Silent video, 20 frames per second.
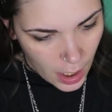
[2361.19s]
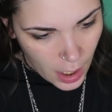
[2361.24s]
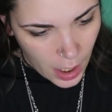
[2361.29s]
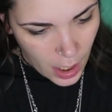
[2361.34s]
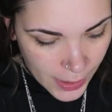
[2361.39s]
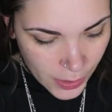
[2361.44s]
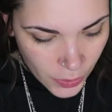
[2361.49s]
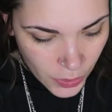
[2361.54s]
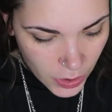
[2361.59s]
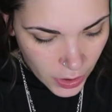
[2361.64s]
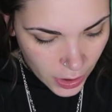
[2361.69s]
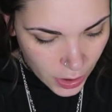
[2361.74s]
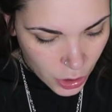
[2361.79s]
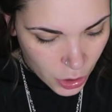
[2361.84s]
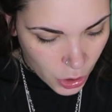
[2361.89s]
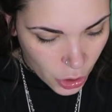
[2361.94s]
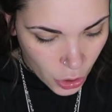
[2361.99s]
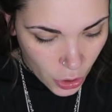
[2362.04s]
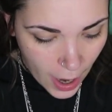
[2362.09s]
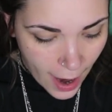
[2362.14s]
I mean, there's a
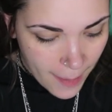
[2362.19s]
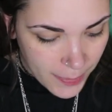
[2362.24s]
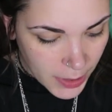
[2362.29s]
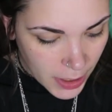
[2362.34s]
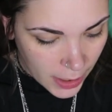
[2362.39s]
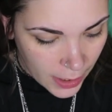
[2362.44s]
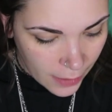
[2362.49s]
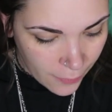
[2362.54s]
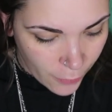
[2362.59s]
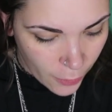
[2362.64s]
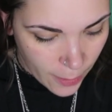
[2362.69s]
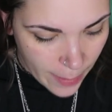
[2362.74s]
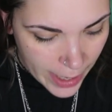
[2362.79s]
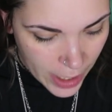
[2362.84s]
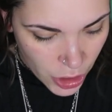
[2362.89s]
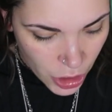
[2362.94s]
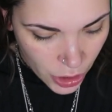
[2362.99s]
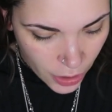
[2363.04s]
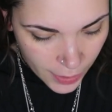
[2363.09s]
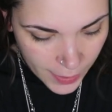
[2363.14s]
crap ton of
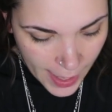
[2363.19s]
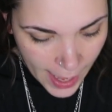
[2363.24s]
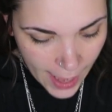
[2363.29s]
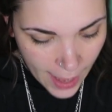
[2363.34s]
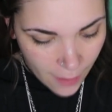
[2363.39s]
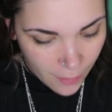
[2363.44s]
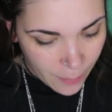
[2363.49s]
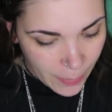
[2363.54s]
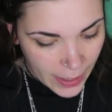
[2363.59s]
information on that.